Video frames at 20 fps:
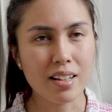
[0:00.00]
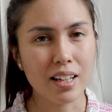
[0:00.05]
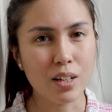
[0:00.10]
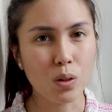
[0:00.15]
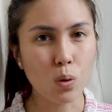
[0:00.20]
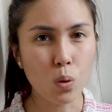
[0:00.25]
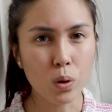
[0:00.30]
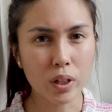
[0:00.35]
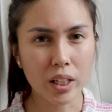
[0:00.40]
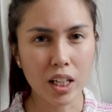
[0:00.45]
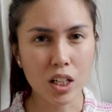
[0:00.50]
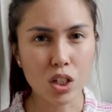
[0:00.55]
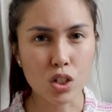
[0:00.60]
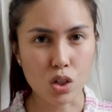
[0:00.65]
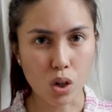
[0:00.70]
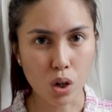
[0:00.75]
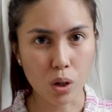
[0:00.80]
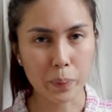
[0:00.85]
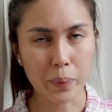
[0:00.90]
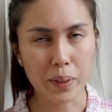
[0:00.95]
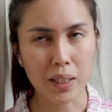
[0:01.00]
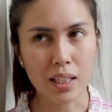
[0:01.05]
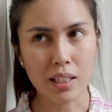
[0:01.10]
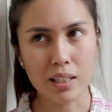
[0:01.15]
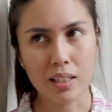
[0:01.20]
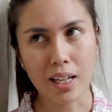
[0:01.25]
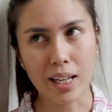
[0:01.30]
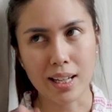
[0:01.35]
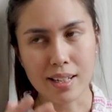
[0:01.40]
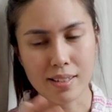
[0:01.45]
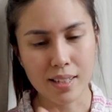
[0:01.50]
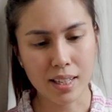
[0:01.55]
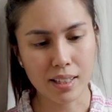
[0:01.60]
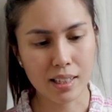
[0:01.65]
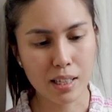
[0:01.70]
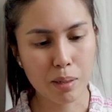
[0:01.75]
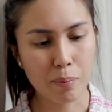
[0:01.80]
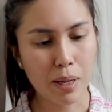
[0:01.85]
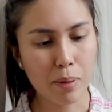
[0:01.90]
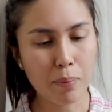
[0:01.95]
an okay job in like
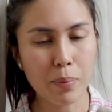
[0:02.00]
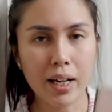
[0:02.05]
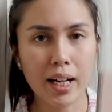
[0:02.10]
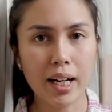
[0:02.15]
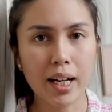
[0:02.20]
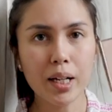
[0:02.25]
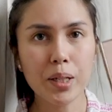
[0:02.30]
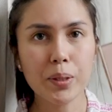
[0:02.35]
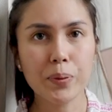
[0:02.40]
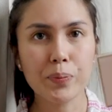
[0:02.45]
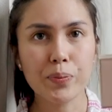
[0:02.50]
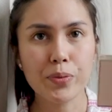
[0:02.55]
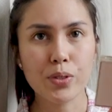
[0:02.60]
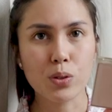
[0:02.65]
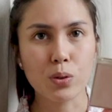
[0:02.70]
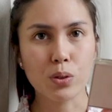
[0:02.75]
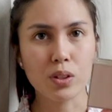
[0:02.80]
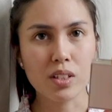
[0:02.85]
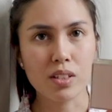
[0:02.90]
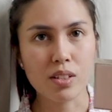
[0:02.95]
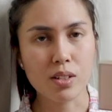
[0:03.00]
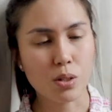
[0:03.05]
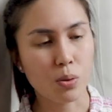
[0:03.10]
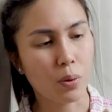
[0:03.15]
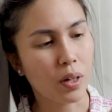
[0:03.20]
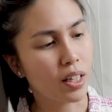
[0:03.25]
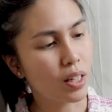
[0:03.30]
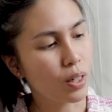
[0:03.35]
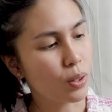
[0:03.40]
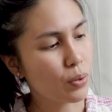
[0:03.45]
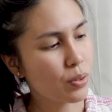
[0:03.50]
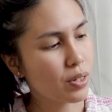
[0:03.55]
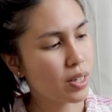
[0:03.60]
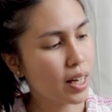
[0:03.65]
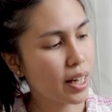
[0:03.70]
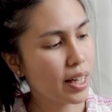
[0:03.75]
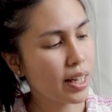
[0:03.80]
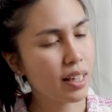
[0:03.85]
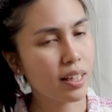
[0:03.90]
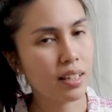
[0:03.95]
setting my makeup. So this is what it looks
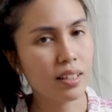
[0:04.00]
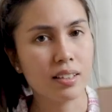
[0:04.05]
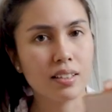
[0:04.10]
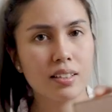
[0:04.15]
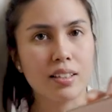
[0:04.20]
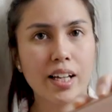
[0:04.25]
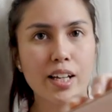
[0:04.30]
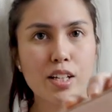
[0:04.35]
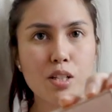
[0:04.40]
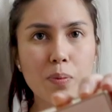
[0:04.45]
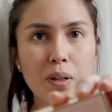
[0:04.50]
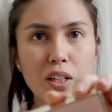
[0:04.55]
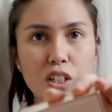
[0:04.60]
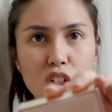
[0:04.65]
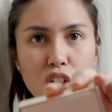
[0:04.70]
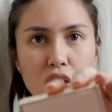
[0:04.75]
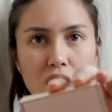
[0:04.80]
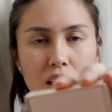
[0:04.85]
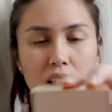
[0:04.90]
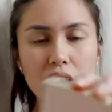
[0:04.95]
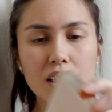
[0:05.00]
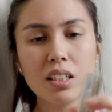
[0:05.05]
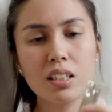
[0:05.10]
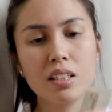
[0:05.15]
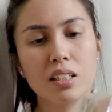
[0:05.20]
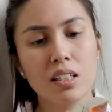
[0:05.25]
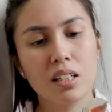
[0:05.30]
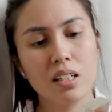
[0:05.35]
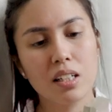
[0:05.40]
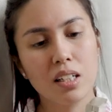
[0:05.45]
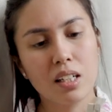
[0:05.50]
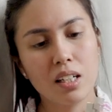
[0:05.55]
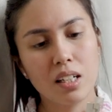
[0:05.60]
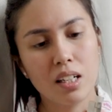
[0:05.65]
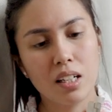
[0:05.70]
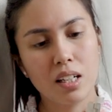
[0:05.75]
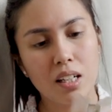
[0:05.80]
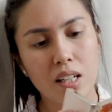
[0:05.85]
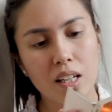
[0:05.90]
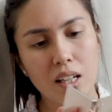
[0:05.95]
like. Nice packaging.
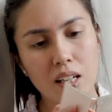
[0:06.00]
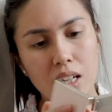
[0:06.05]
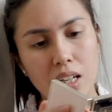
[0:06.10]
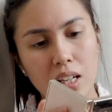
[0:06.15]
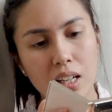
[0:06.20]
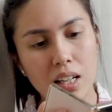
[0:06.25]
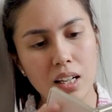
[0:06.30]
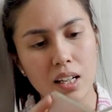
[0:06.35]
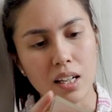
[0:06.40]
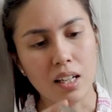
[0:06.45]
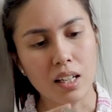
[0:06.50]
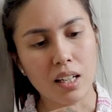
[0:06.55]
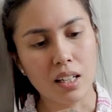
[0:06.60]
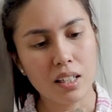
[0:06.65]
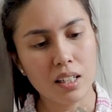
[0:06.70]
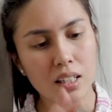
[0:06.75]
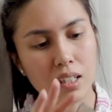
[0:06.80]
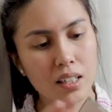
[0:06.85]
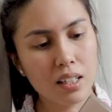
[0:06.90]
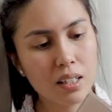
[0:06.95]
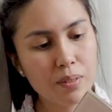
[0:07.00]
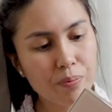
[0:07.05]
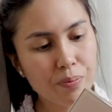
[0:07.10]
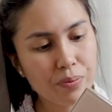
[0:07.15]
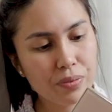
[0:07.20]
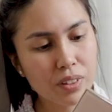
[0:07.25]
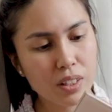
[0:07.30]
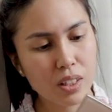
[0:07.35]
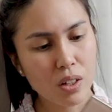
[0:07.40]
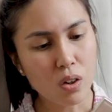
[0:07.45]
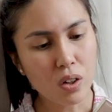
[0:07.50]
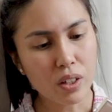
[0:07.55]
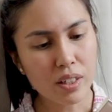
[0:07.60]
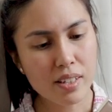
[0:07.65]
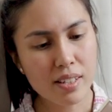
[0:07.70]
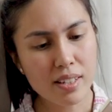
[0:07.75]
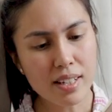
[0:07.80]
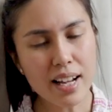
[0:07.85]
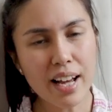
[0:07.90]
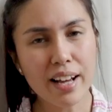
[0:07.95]
And
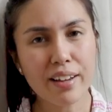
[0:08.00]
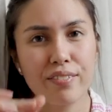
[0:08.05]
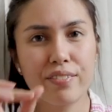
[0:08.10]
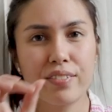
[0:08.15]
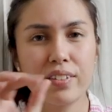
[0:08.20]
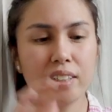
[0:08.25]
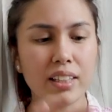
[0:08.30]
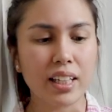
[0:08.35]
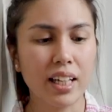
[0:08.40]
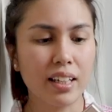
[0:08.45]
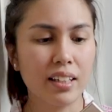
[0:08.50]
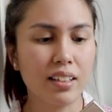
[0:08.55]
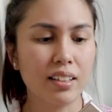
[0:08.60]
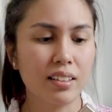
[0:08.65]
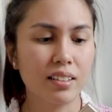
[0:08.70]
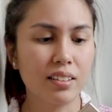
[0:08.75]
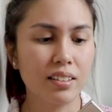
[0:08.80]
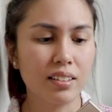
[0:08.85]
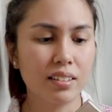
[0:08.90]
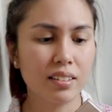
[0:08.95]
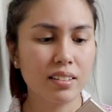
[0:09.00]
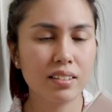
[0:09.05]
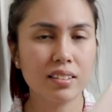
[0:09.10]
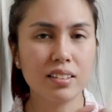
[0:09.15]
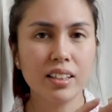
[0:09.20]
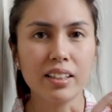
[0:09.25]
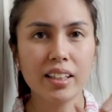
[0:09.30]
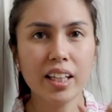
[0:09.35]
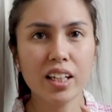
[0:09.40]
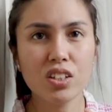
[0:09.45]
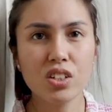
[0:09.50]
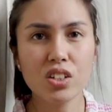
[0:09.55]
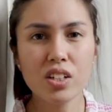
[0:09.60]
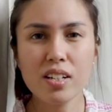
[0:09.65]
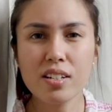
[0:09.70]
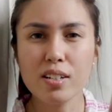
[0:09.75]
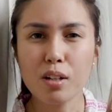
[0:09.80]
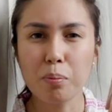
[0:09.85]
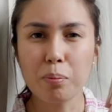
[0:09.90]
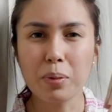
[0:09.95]
honestly, I feel that the, the texture
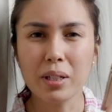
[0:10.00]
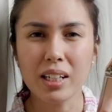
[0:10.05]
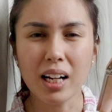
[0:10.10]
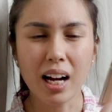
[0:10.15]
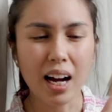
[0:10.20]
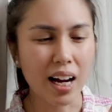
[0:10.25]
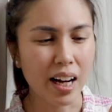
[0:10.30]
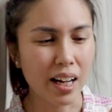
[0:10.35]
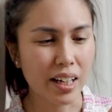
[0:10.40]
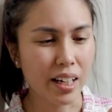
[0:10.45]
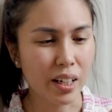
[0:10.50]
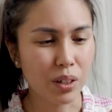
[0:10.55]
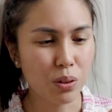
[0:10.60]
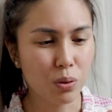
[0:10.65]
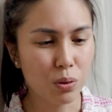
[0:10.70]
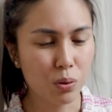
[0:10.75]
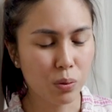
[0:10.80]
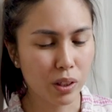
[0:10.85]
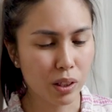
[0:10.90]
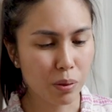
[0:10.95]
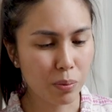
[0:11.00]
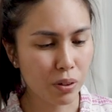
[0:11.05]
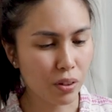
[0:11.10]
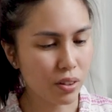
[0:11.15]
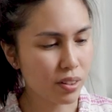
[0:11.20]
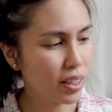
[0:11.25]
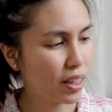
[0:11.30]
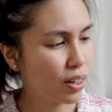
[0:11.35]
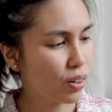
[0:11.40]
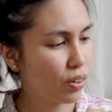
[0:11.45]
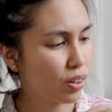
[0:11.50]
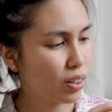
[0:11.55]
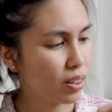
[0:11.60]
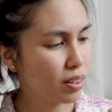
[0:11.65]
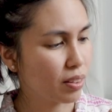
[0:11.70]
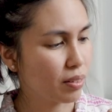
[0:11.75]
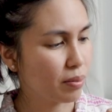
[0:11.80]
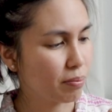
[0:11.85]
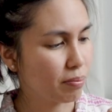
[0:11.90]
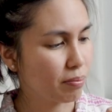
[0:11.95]
is a bit hard. I don't know whether because I got
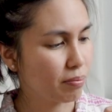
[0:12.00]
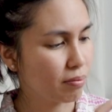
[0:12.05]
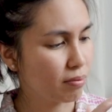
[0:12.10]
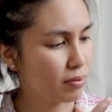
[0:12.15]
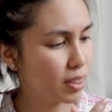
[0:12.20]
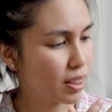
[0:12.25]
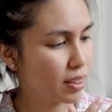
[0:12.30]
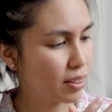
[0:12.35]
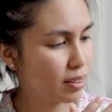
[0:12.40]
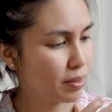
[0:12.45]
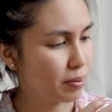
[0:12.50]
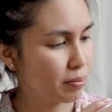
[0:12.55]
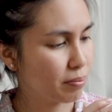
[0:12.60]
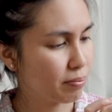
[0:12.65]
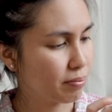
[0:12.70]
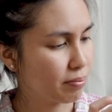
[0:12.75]
a, a